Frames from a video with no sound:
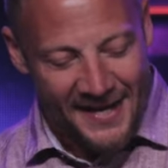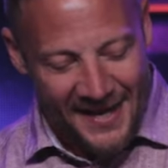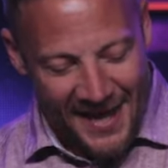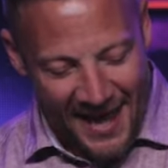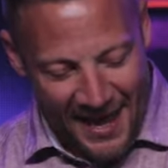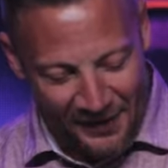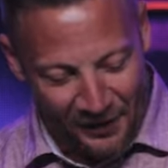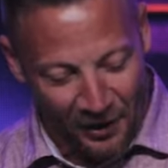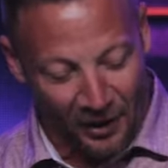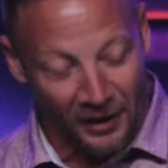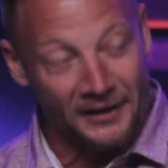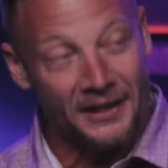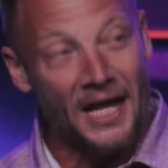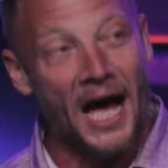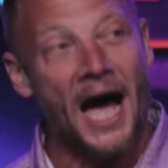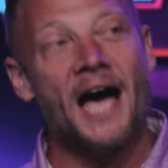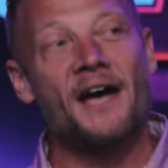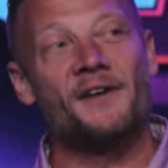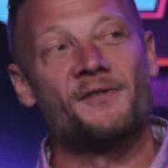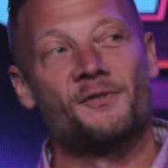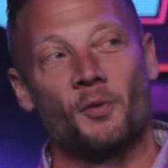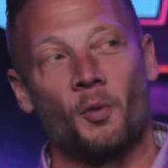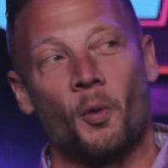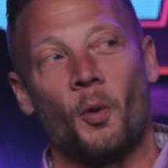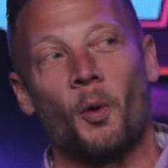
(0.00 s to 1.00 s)
in our
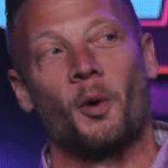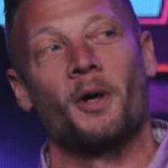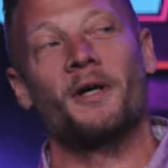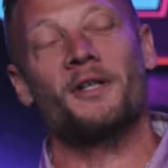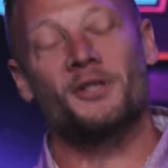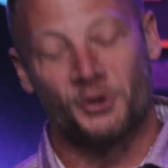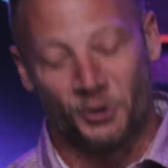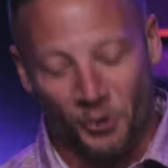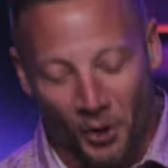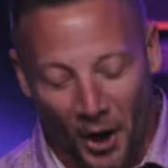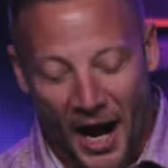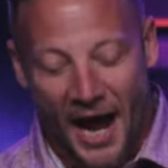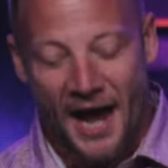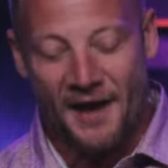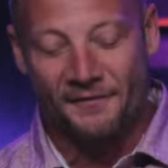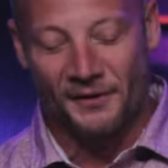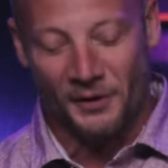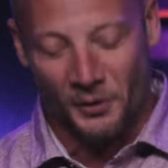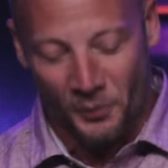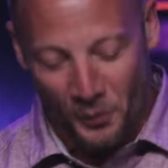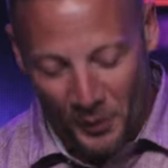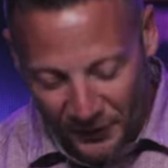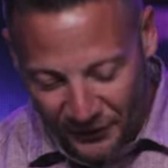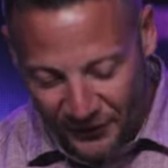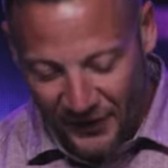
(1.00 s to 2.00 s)
lives where we're
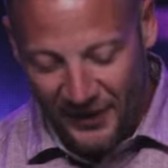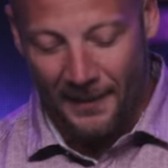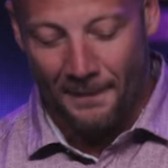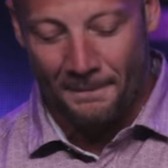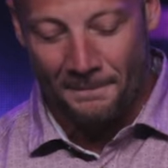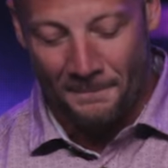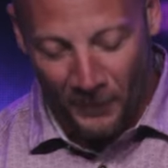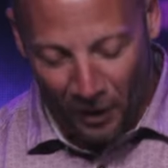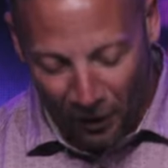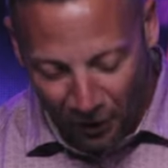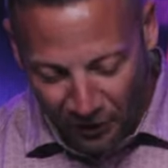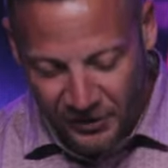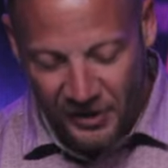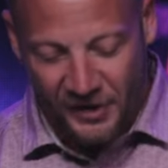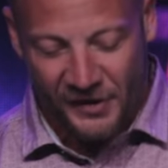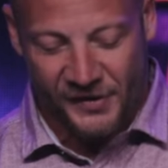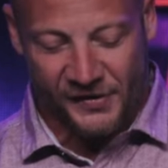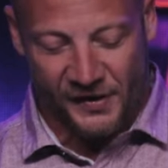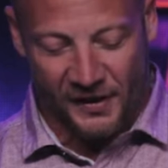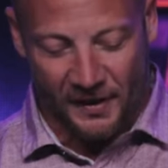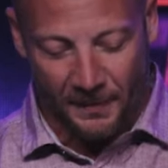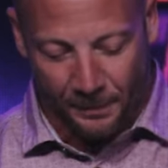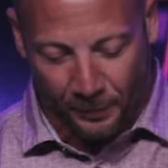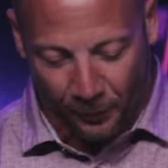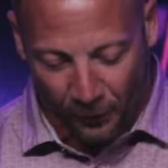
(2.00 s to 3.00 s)
driving with the
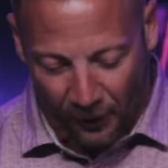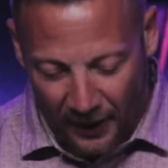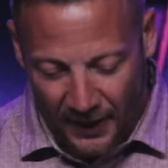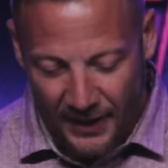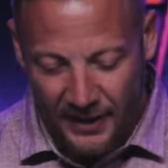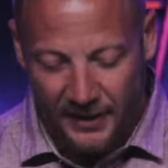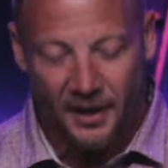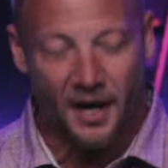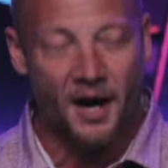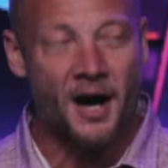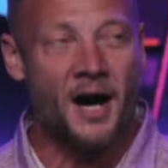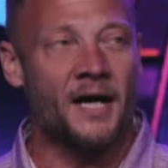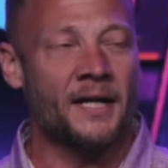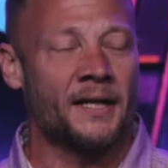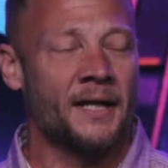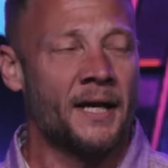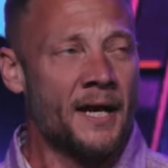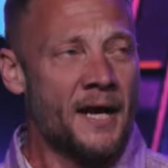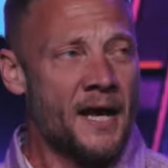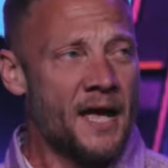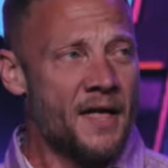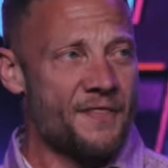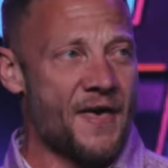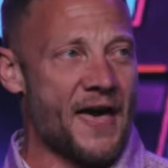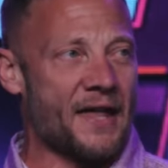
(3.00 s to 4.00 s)
emergency brake on
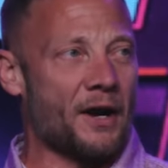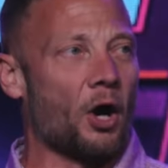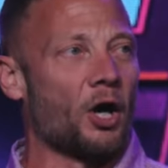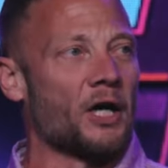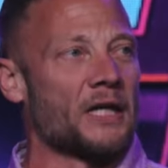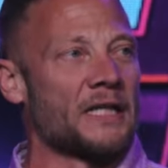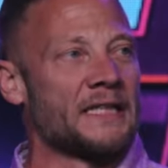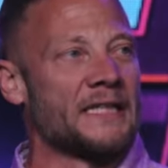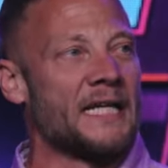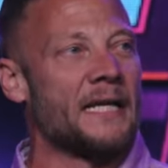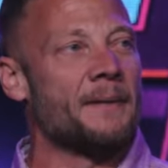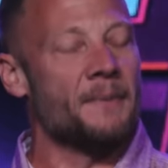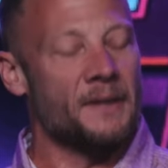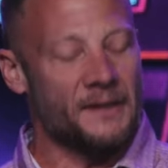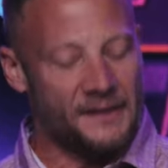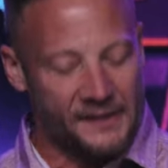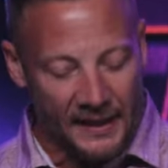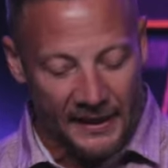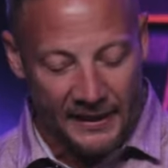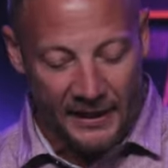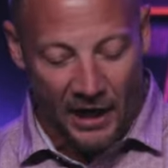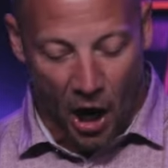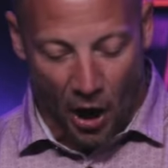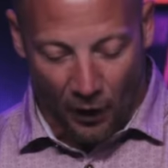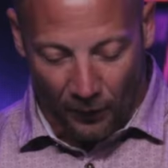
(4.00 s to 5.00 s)
that are
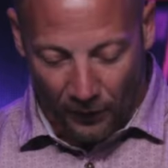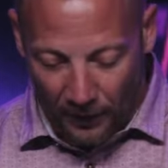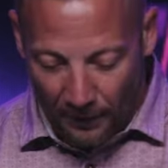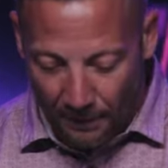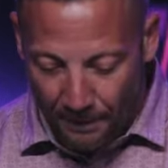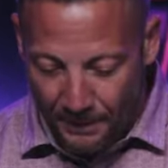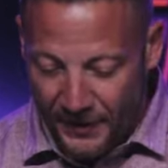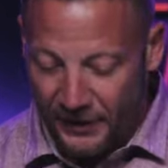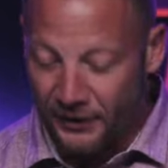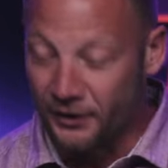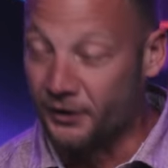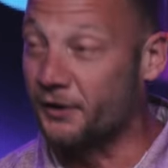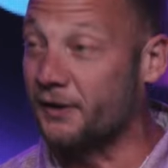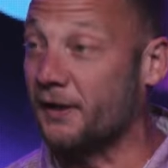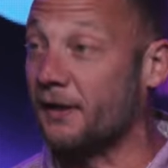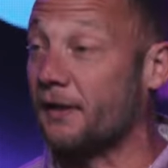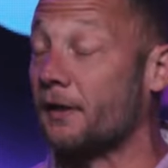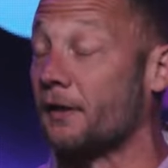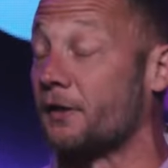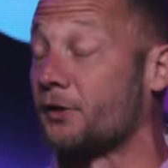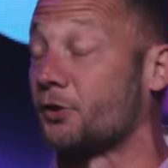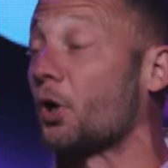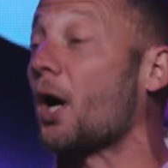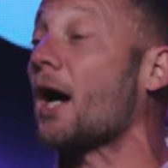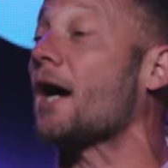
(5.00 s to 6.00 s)
limiting our ability to
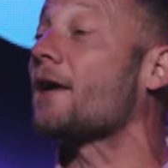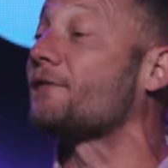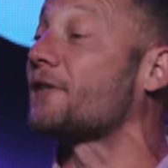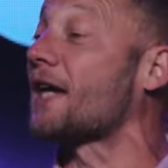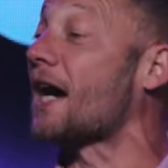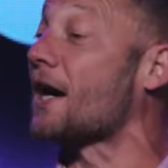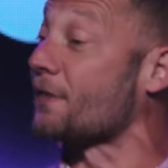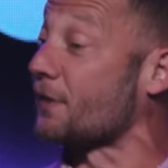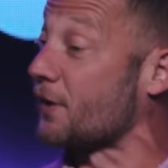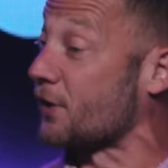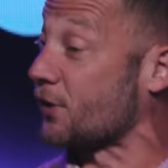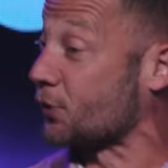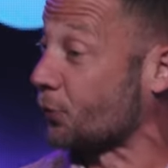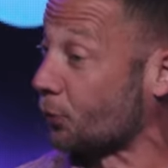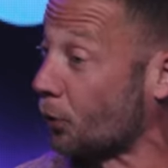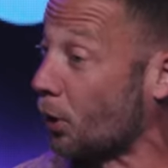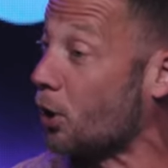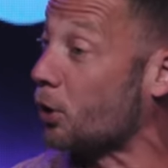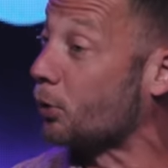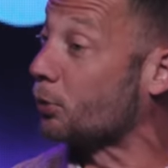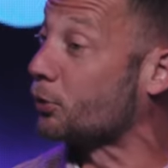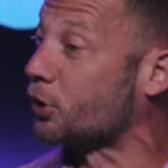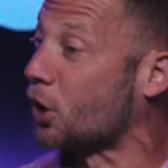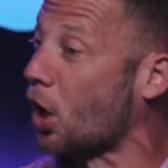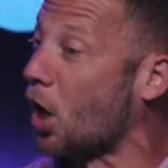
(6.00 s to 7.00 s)
drive down this
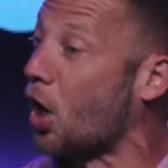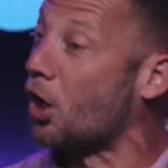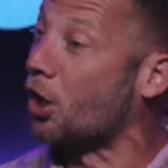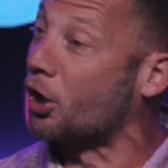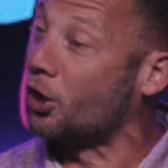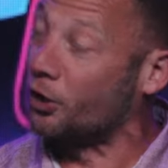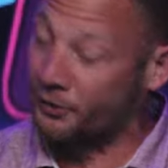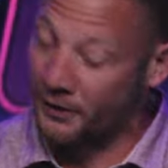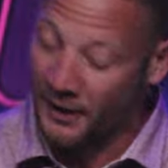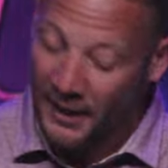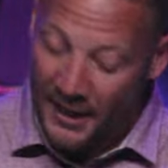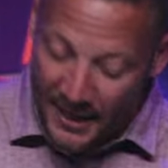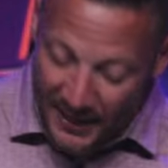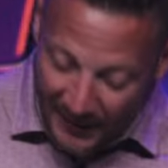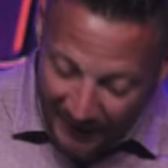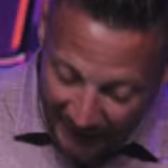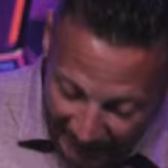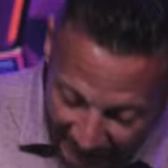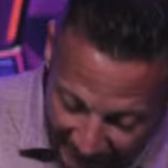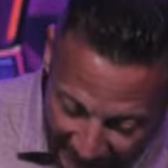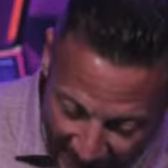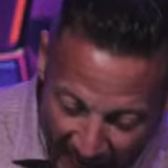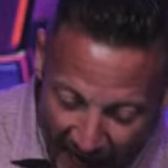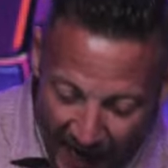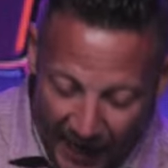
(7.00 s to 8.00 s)
road called
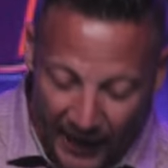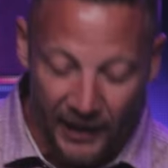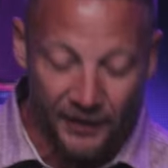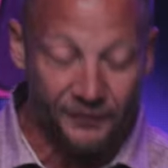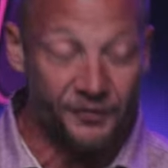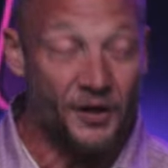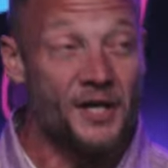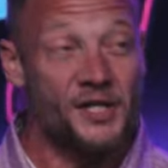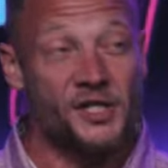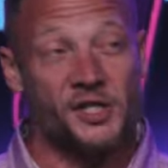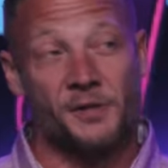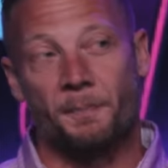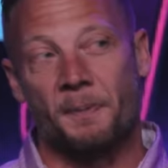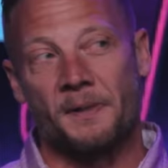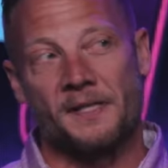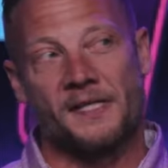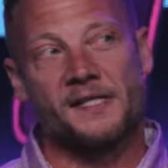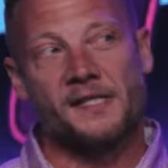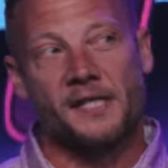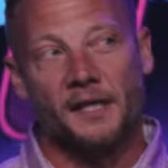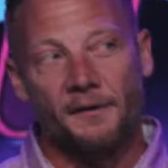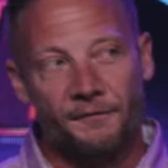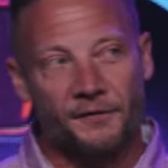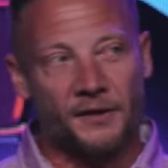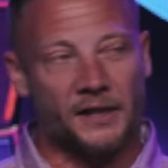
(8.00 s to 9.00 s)
life,
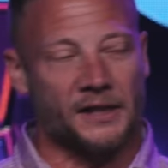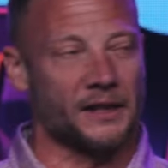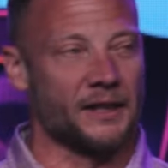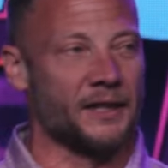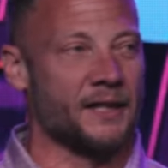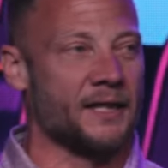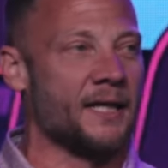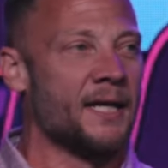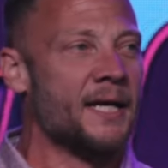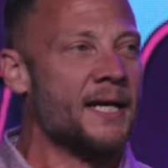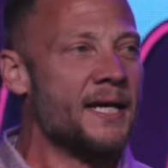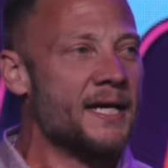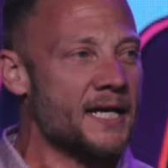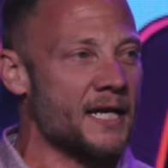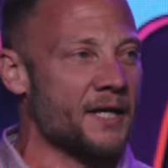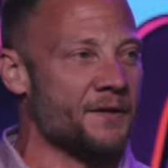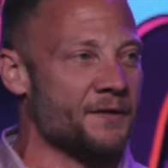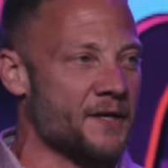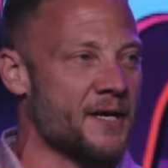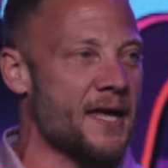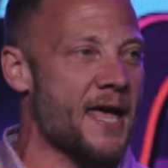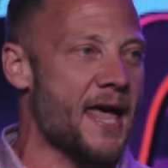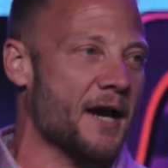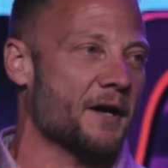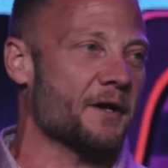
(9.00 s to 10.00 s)
specifically in
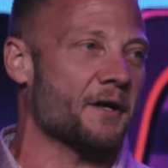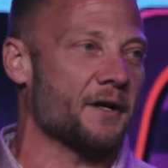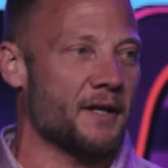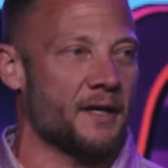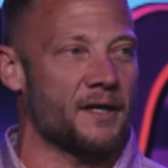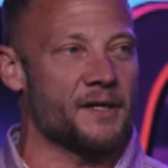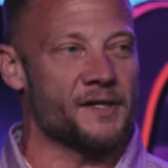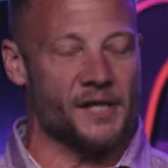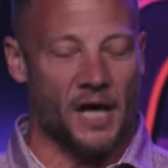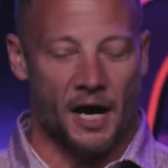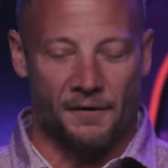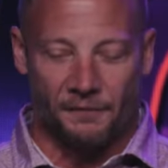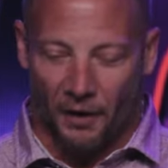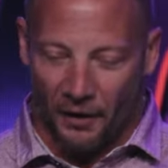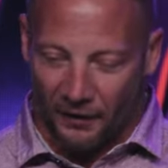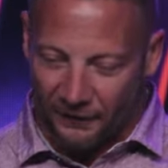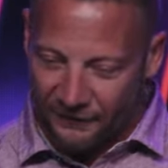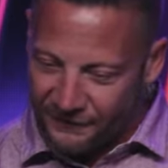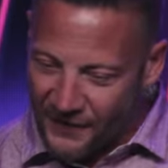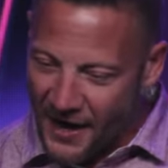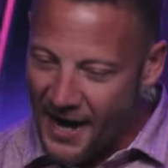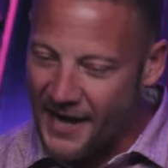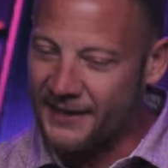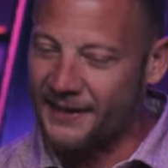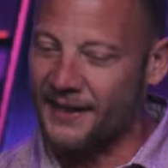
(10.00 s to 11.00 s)
the areas of our
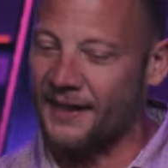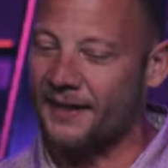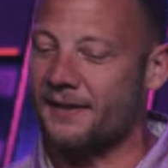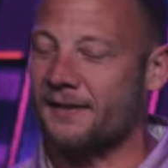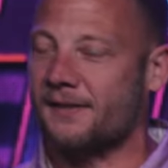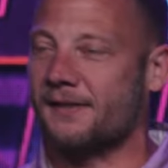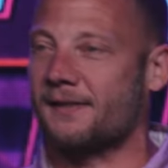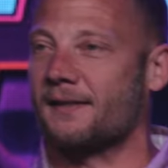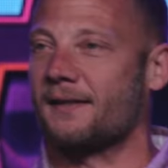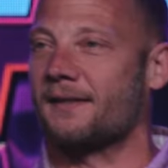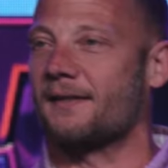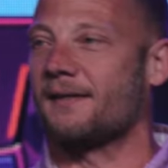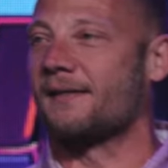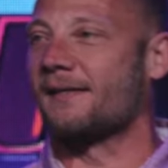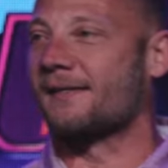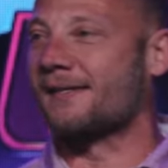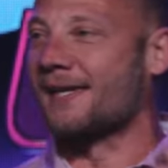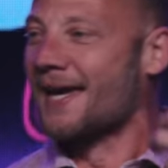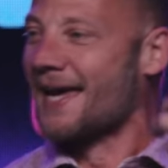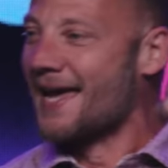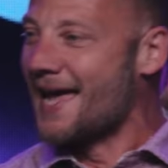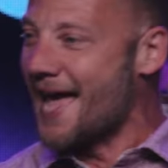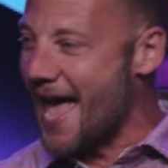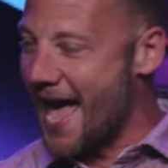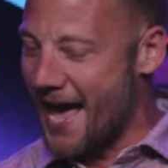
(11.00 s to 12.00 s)
finances
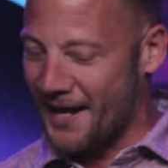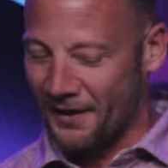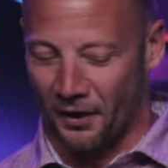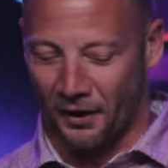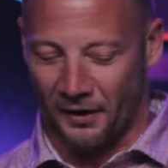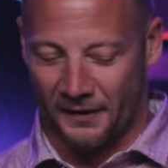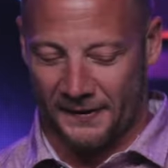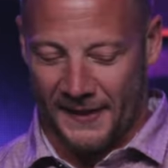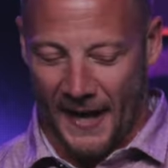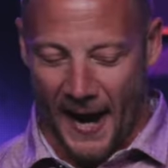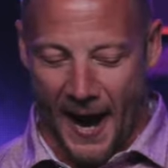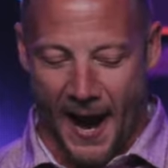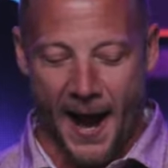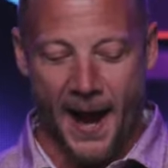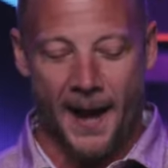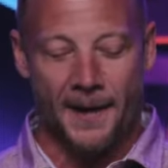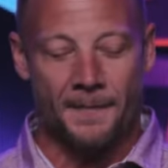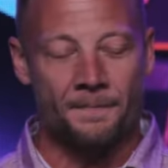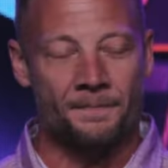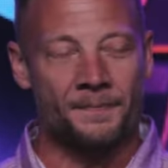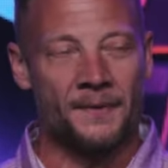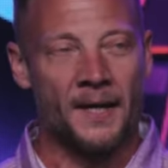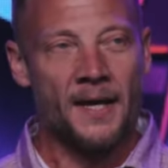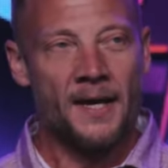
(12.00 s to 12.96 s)
and our time.